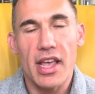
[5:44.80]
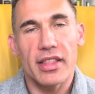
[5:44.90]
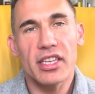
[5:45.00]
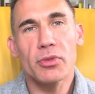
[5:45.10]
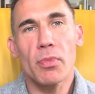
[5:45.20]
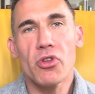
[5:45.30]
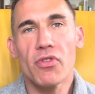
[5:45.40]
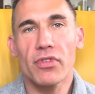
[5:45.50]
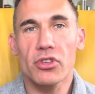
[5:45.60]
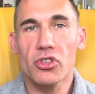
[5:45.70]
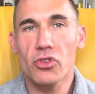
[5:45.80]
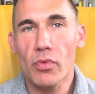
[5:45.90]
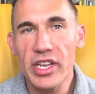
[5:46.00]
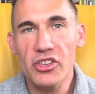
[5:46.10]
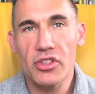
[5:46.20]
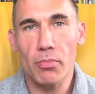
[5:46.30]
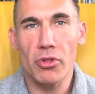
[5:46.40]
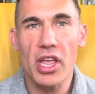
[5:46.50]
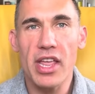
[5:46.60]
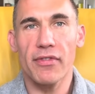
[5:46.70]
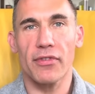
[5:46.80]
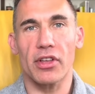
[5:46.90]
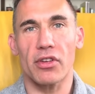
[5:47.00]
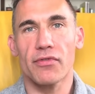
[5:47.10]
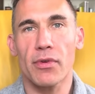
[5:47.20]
This maneuver switched the playing field